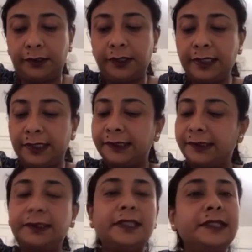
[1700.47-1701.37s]
Yes,
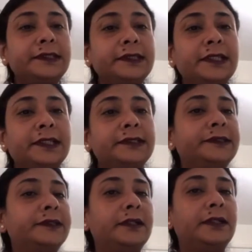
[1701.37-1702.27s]
this
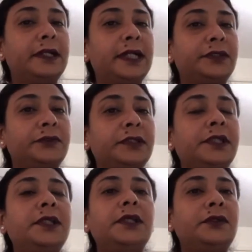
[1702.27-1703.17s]
is
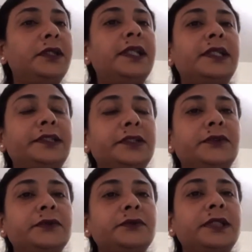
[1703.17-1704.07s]
actually
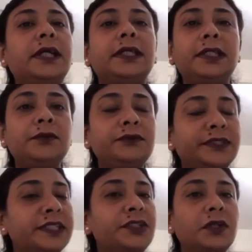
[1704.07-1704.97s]
related to the
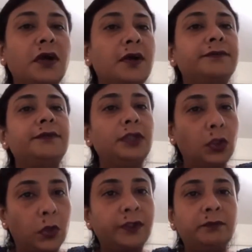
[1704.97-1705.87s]
usage of
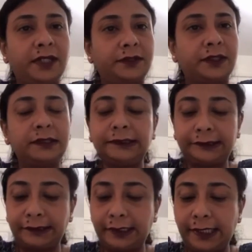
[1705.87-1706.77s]

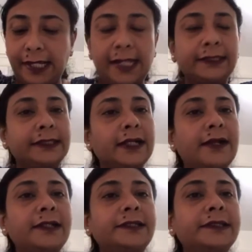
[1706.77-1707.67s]
nonmetals, and the
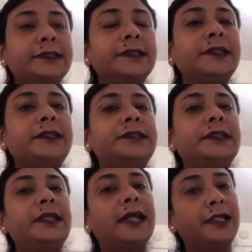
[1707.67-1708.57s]
correct answer is
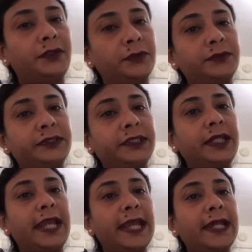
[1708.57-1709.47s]

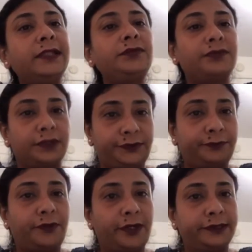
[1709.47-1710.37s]
nitrogen and
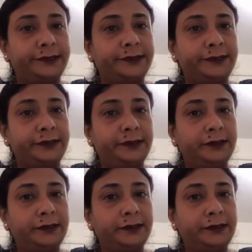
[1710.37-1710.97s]
phosphorus.